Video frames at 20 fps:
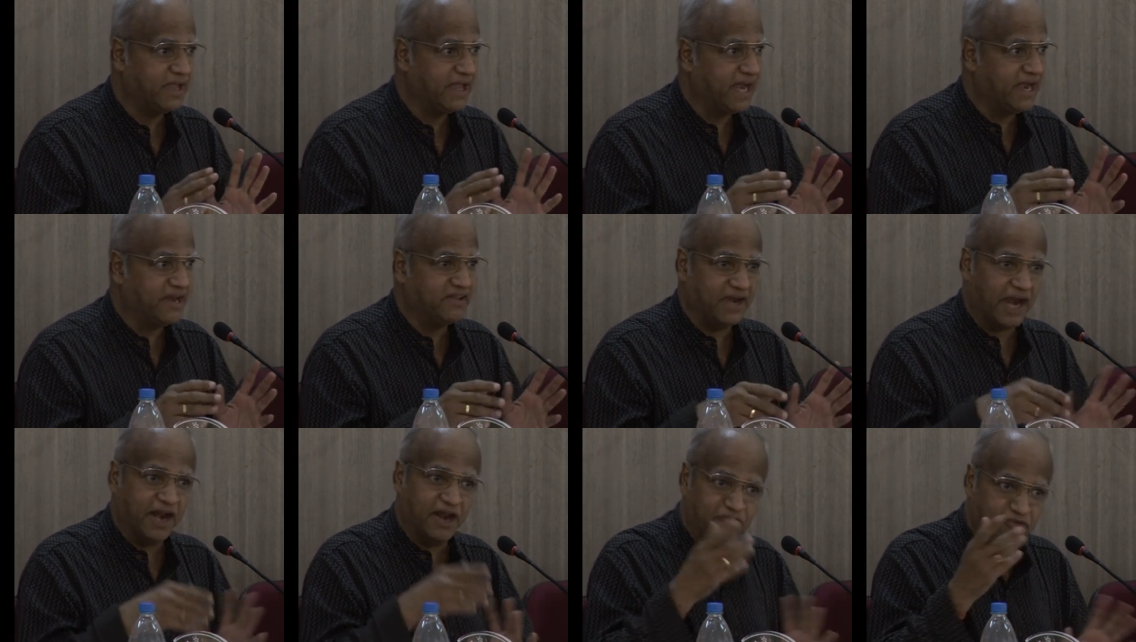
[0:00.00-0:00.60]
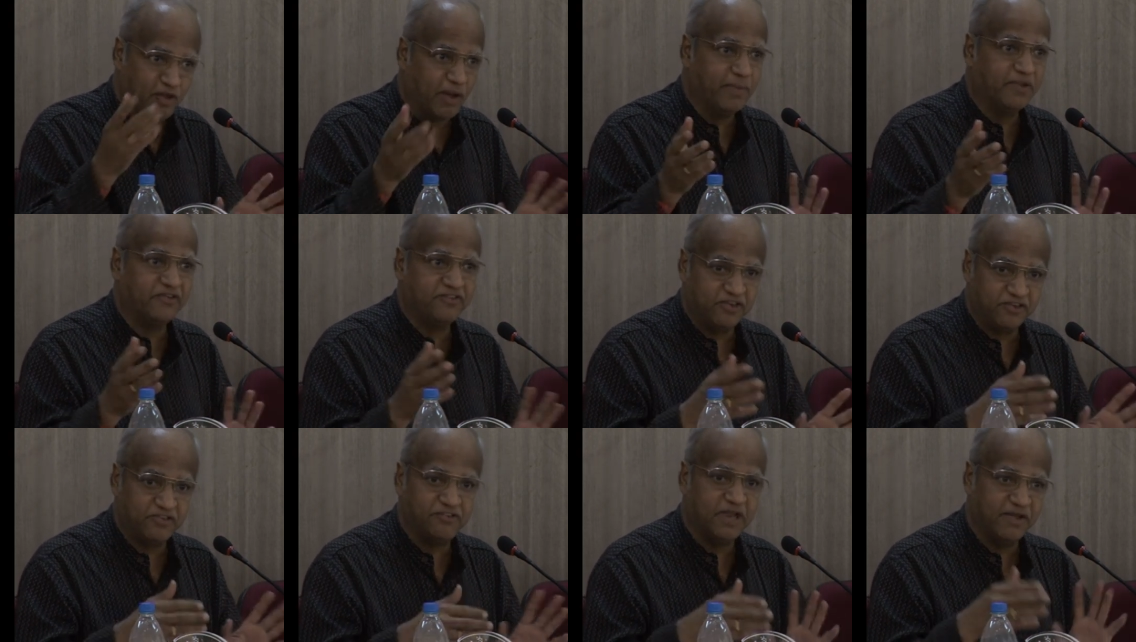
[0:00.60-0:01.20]
It is none of your
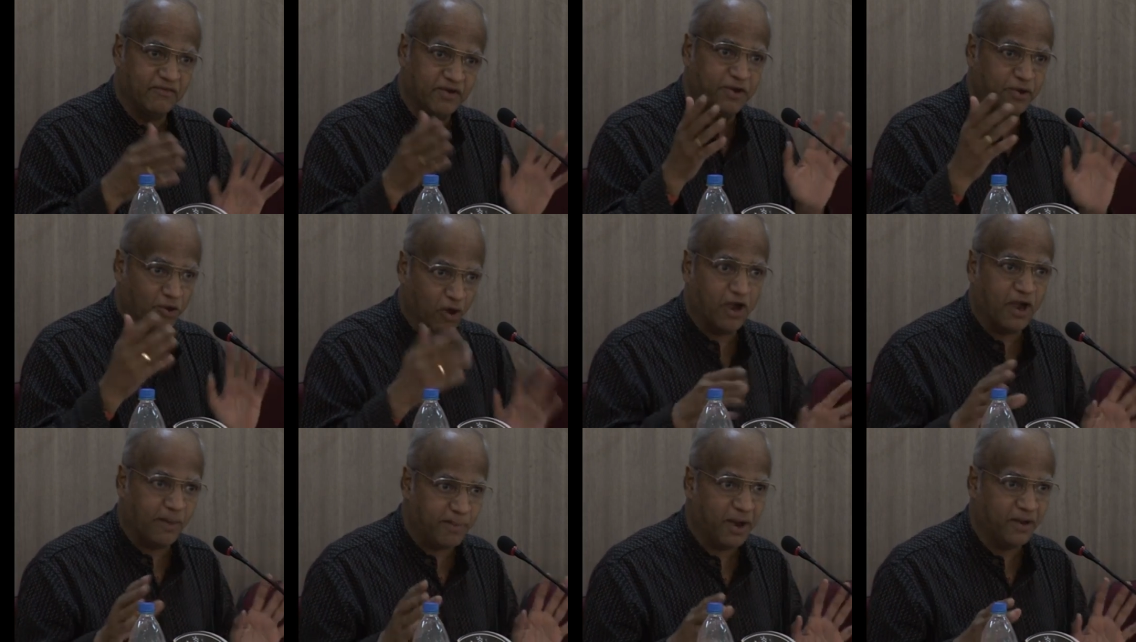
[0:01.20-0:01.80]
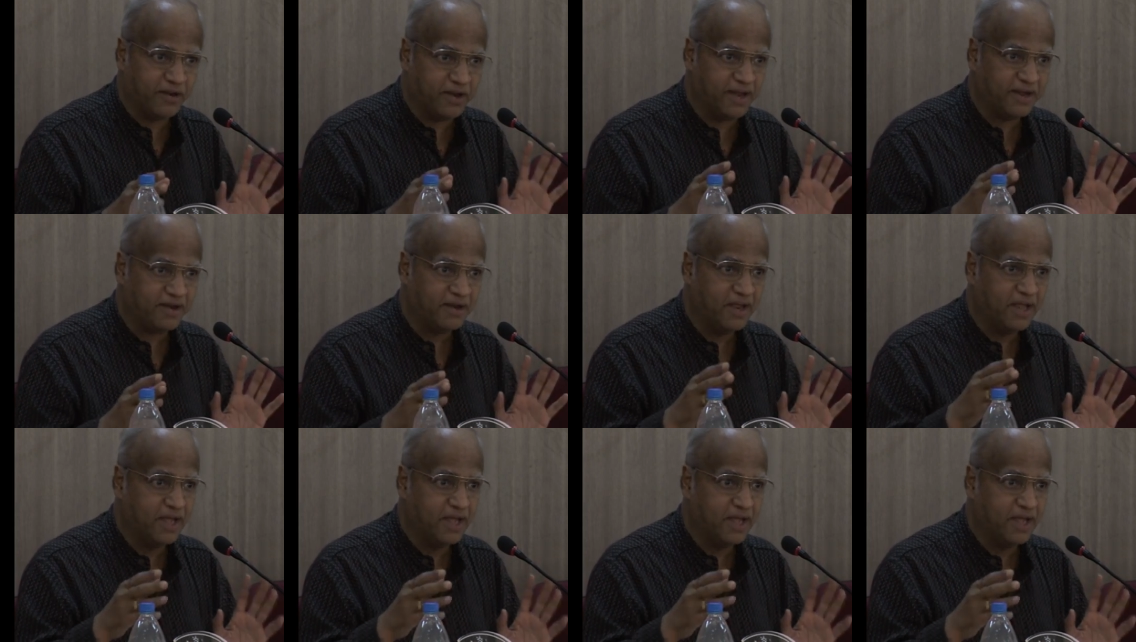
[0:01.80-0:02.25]
business to even talk about it.